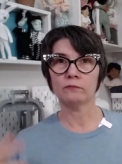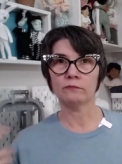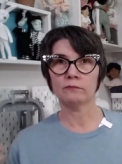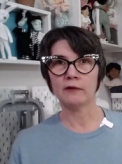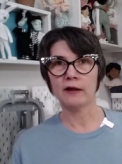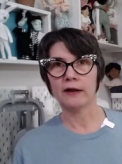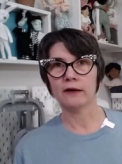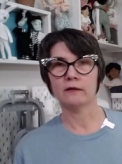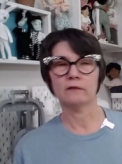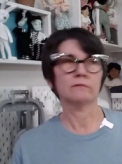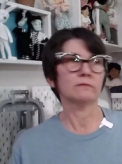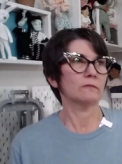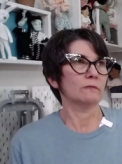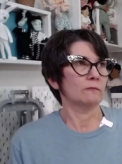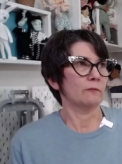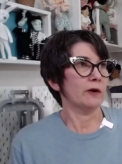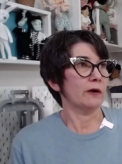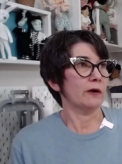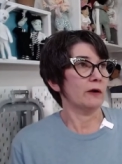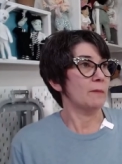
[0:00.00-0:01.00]
kind of
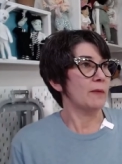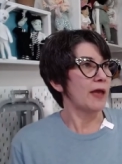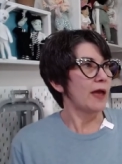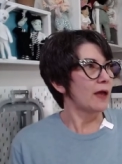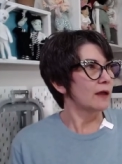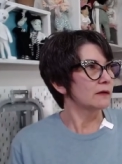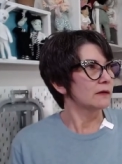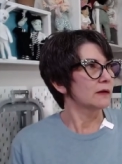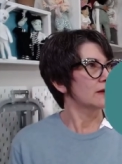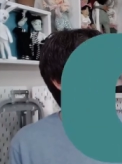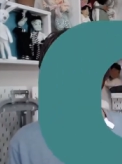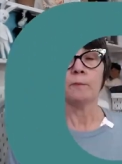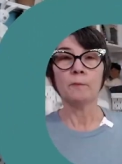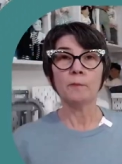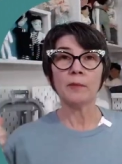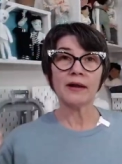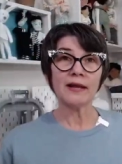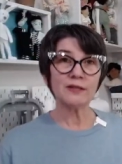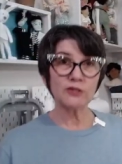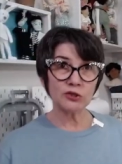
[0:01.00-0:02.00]
where I'm at.
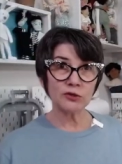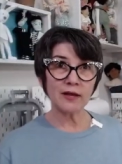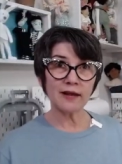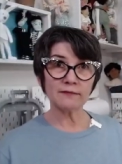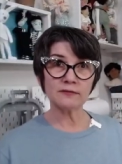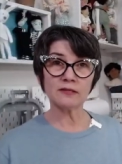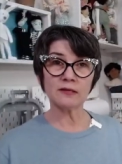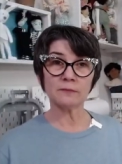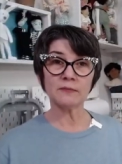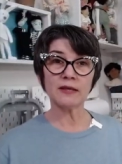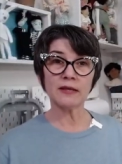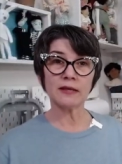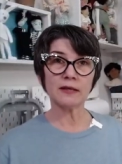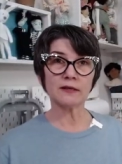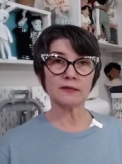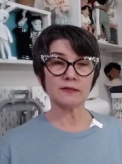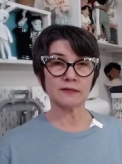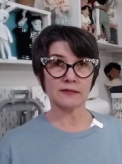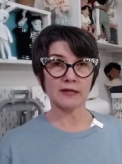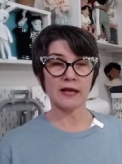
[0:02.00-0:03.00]
But I do have something
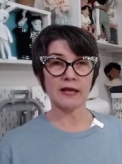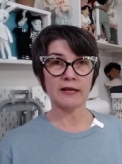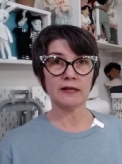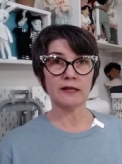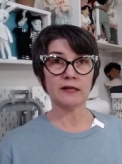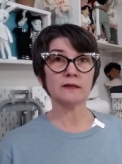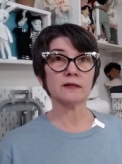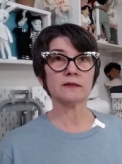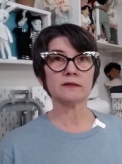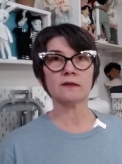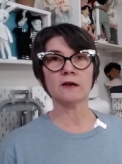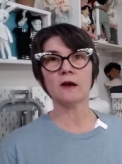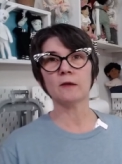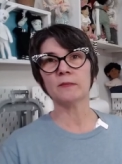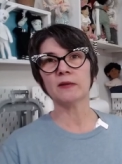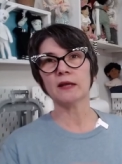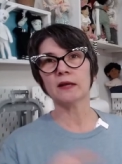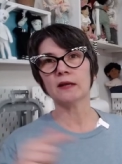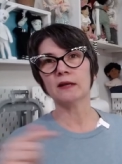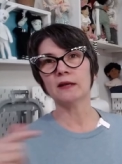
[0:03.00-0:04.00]
exciting that's
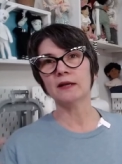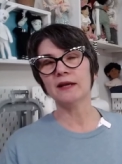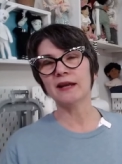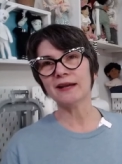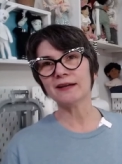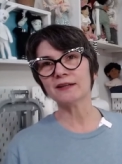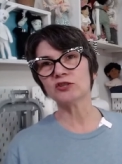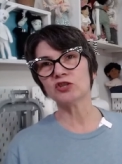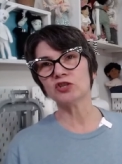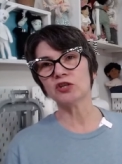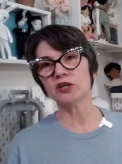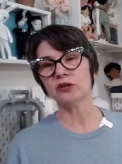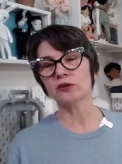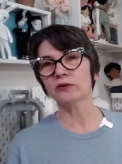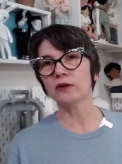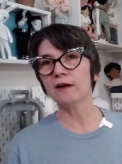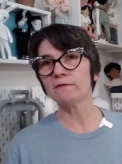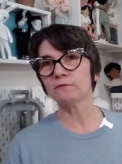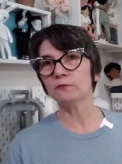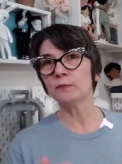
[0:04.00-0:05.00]
coming next
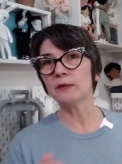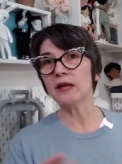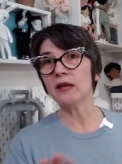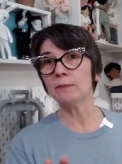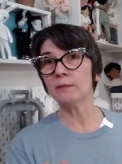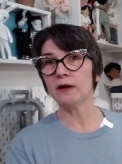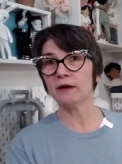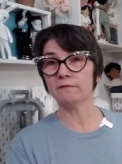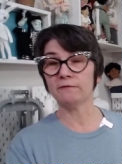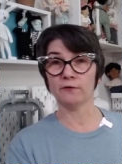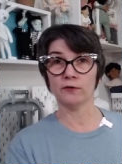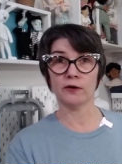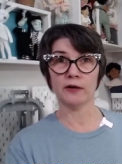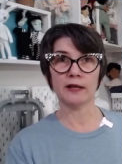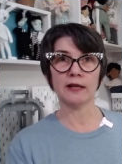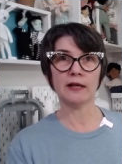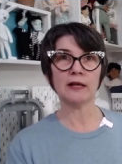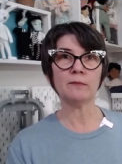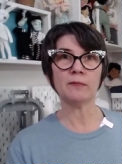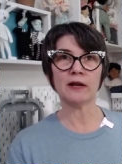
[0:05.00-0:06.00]
year, not for me, but for
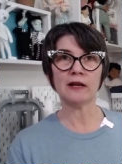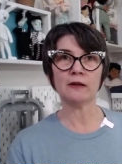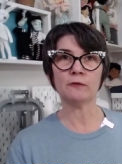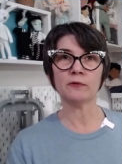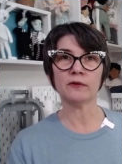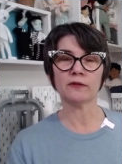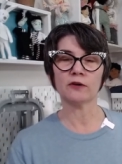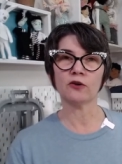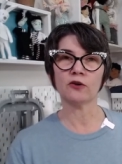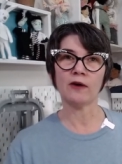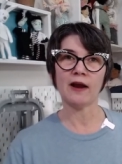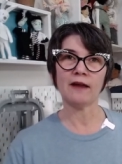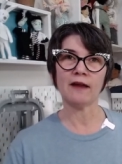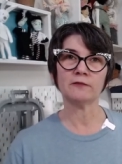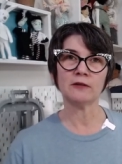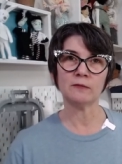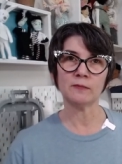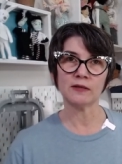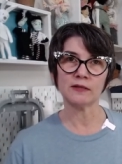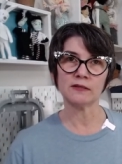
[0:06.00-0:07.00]
anybody with a
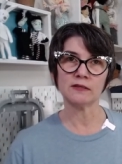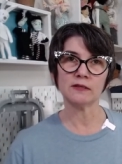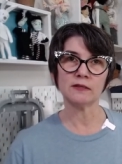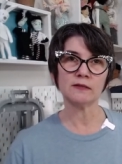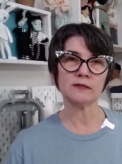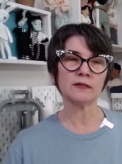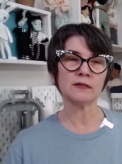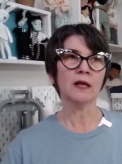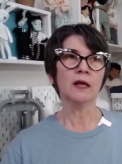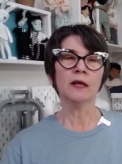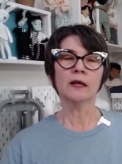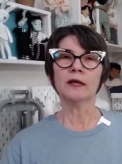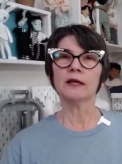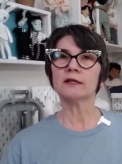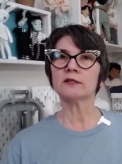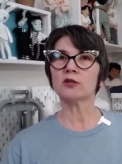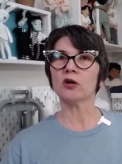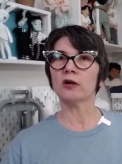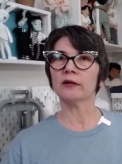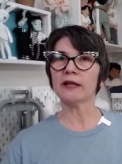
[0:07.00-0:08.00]
crafty business.
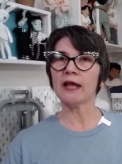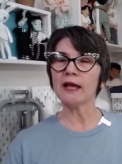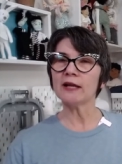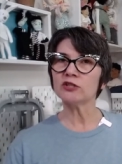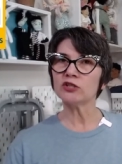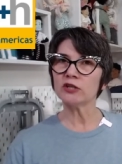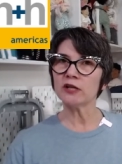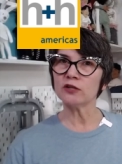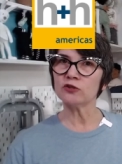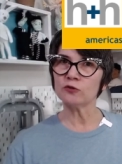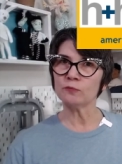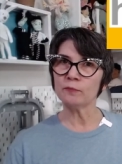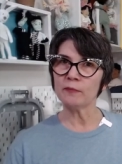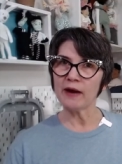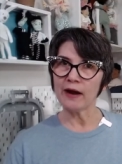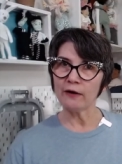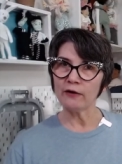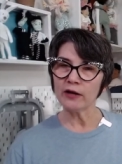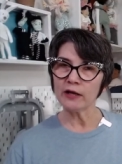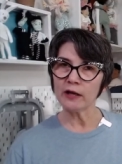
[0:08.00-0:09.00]
It's called H&H
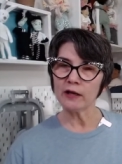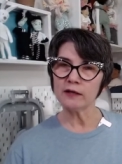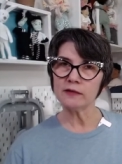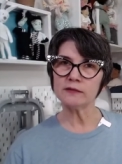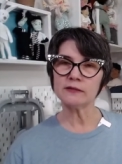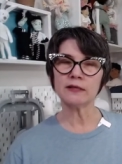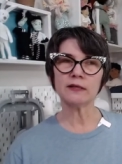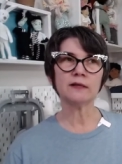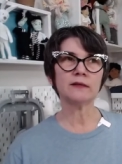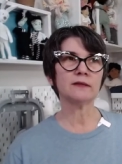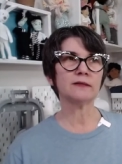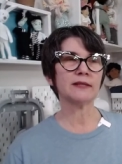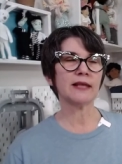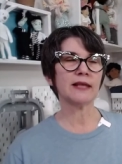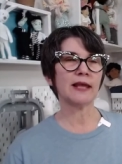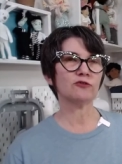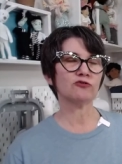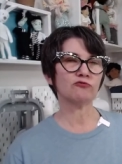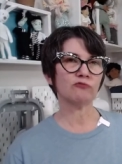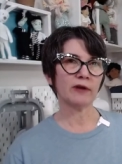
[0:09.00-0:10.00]
Americas. It is
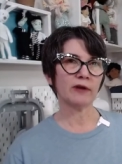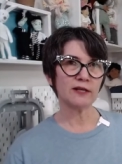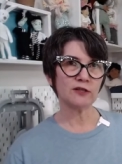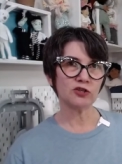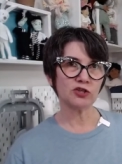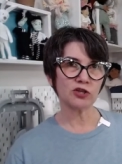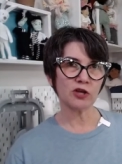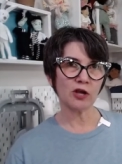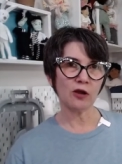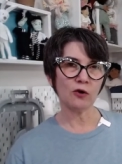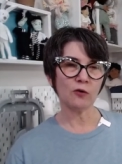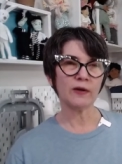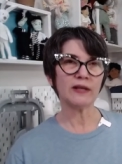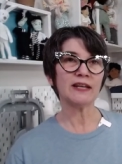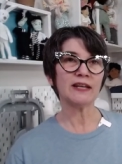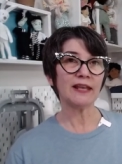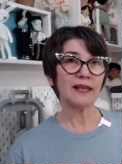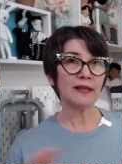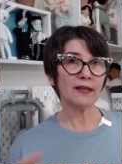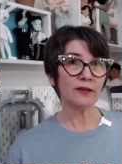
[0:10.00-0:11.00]
a trade show,
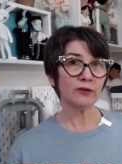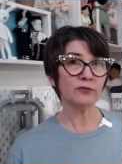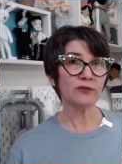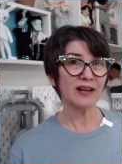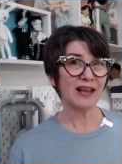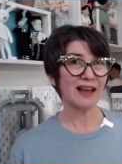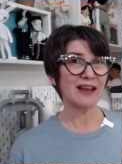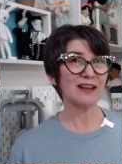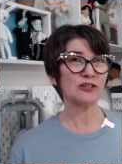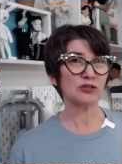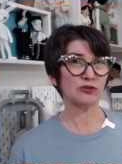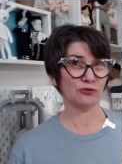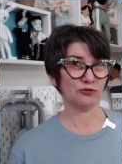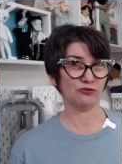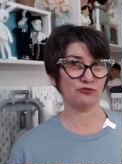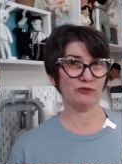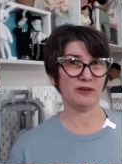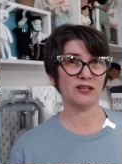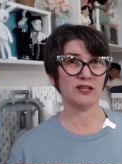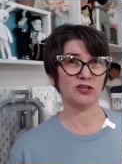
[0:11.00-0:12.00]
an international
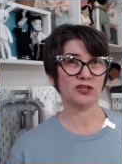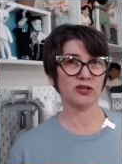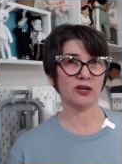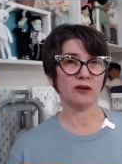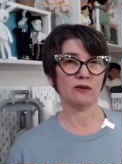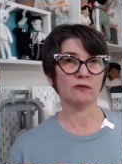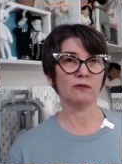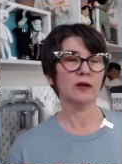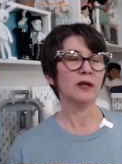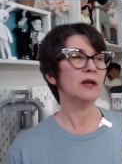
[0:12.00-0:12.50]
trade show